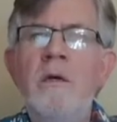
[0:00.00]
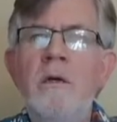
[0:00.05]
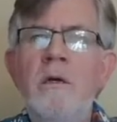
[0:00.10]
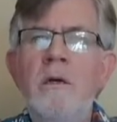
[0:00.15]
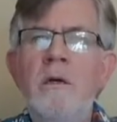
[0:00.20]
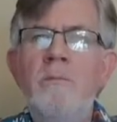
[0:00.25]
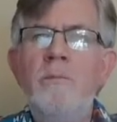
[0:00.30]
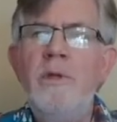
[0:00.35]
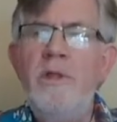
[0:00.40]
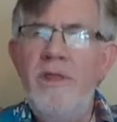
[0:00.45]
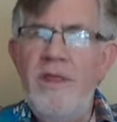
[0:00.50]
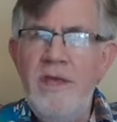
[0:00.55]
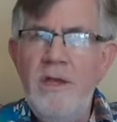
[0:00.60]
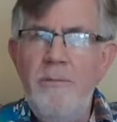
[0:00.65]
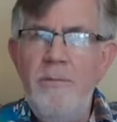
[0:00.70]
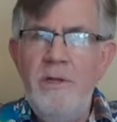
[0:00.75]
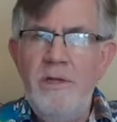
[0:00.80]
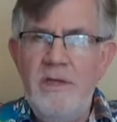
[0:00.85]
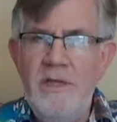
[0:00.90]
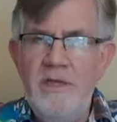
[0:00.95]
But think
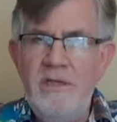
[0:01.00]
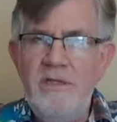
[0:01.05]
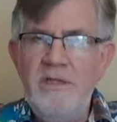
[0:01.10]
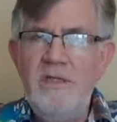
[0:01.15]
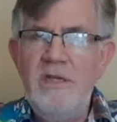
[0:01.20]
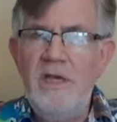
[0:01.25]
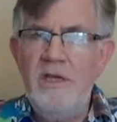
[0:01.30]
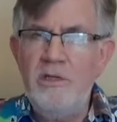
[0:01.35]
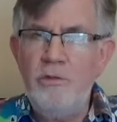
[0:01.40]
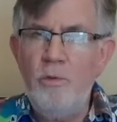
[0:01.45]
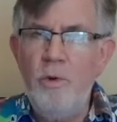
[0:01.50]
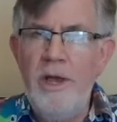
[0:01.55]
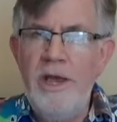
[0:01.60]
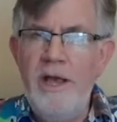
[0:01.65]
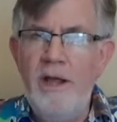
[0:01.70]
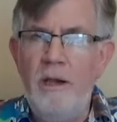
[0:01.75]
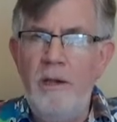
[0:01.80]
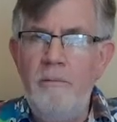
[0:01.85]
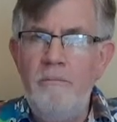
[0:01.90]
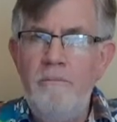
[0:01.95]
about this as
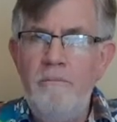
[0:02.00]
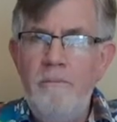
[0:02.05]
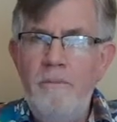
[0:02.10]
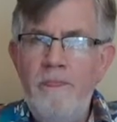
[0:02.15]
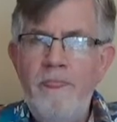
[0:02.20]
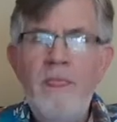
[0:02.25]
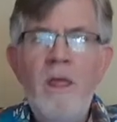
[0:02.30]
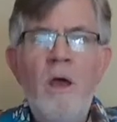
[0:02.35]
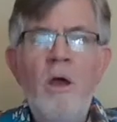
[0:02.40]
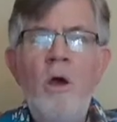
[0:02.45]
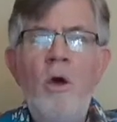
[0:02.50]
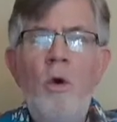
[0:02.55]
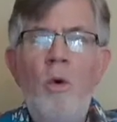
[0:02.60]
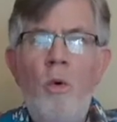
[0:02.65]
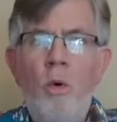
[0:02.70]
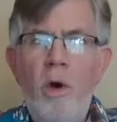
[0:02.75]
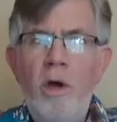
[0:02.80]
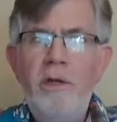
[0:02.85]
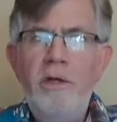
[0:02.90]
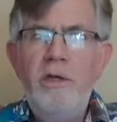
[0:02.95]
well.
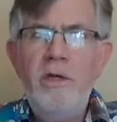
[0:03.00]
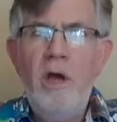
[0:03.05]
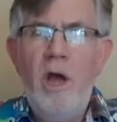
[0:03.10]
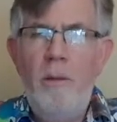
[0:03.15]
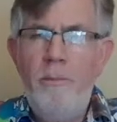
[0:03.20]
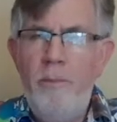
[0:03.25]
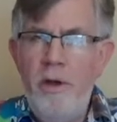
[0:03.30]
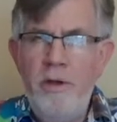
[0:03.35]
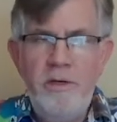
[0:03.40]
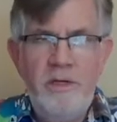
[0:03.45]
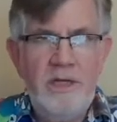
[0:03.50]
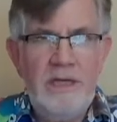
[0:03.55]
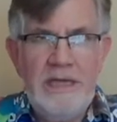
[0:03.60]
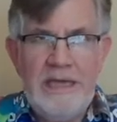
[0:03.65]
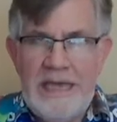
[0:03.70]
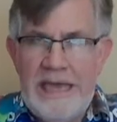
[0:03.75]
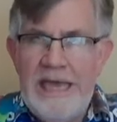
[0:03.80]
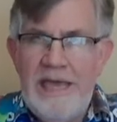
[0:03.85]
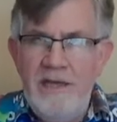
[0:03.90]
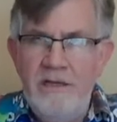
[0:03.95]
What about
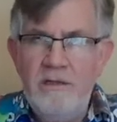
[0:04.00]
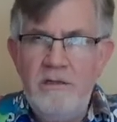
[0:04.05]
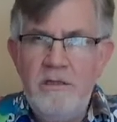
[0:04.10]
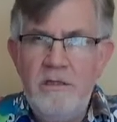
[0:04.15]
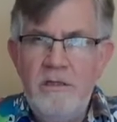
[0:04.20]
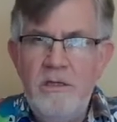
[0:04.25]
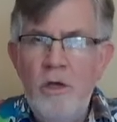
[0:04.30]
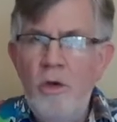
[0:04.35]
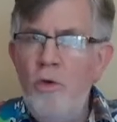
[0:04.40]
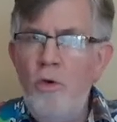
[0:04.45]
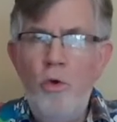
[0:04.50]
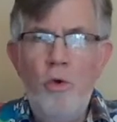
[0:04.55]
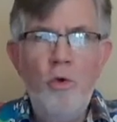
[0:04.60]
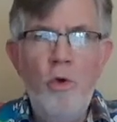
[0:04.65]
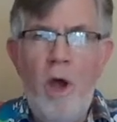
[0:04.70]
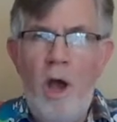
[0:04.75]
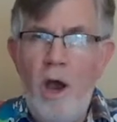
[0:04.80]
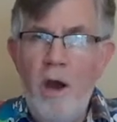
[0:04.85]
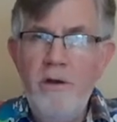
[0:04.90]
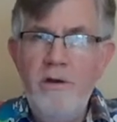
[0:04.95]
kids who
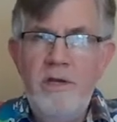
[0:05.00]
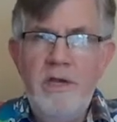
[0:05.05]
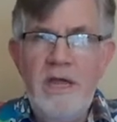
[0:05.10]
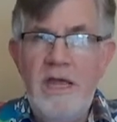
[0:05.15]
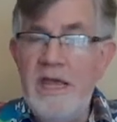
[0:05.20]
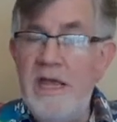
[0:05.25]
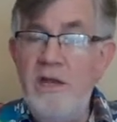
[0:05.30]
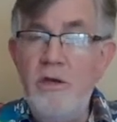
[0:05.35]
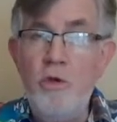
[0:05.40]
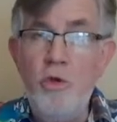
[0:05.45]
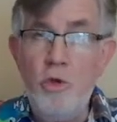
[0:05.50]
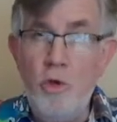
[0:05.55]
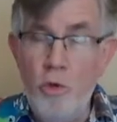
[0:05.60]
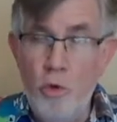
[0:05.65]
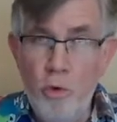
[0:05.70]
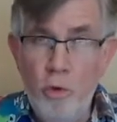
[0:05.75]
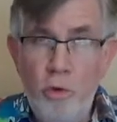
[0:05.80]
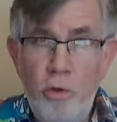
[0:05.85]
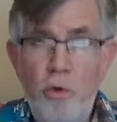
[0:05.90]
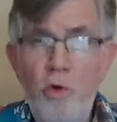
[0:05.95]
aren't in
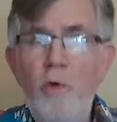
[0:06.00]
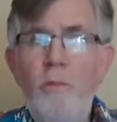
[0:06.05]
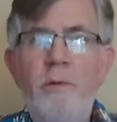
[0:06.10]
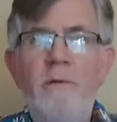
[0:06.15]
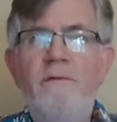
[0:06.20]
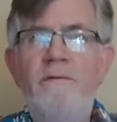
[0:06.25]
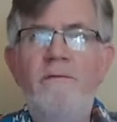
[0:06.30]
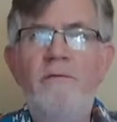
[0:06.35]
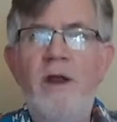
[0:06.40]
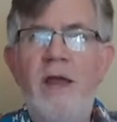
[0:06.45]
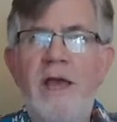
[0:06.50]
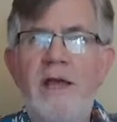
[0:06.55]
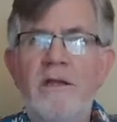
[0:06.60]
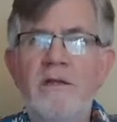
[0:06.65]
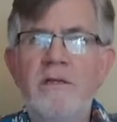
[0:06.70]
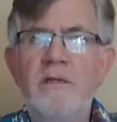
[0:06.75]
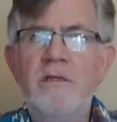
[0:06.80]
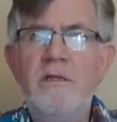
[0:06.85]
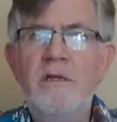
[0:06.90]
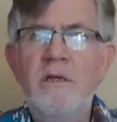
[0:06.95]
your group of
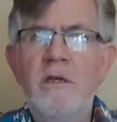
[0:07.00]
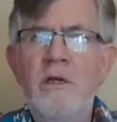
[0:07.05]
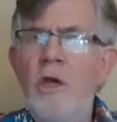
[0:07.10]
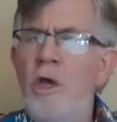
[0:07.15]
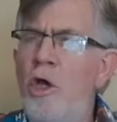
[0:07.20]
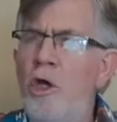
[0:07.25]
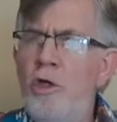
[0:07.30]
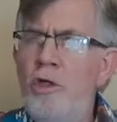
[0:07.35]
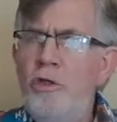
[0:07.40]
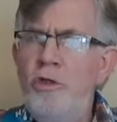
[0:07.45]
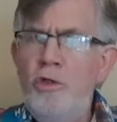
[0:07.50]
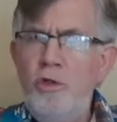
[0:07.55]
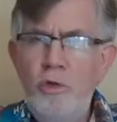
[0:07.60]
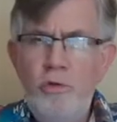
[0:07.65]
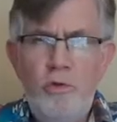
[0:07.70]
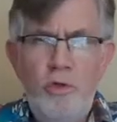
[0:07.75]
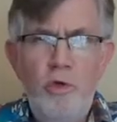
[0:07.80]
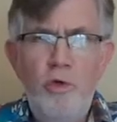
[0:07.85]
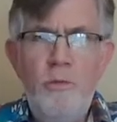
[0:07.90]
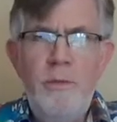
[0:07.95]
friends?
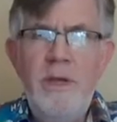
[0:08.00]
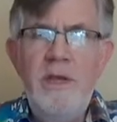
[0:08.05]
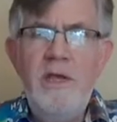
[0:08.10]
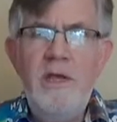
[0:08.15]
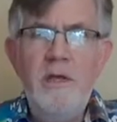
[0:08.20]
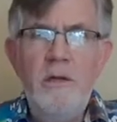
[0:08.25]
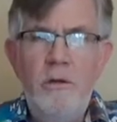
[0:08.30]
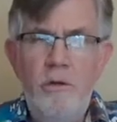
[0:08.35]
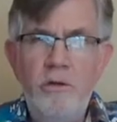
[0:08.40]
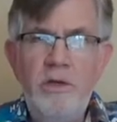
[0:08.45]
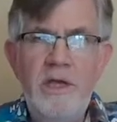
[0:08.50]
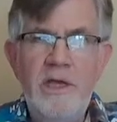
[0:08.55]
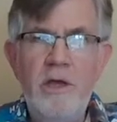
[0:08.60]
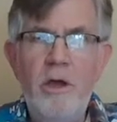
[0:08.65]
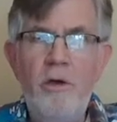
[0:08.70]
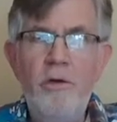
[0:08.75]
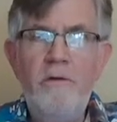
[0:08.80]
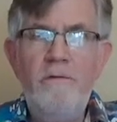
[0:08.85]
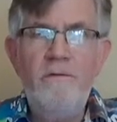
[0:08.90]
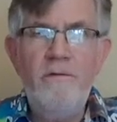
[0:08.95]
Should you be looking
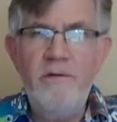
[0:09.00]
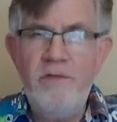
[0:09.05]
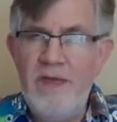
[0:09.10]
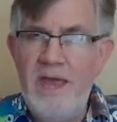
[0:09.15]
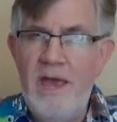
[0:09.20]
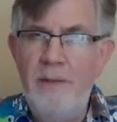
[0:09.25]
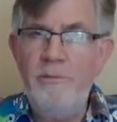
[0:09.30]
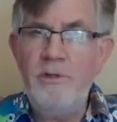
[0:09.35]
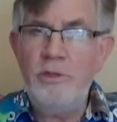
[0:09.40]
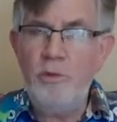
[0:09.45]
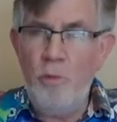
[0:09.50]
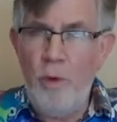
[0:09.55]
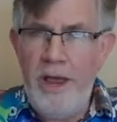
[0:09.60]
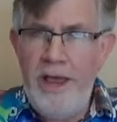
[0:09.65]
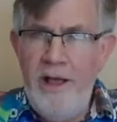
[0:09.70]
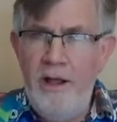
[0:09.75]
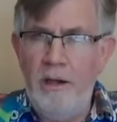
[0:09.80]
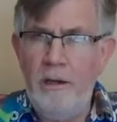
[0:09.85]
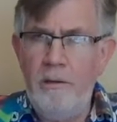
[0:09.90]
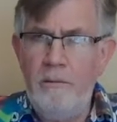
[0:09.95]
out for them as well?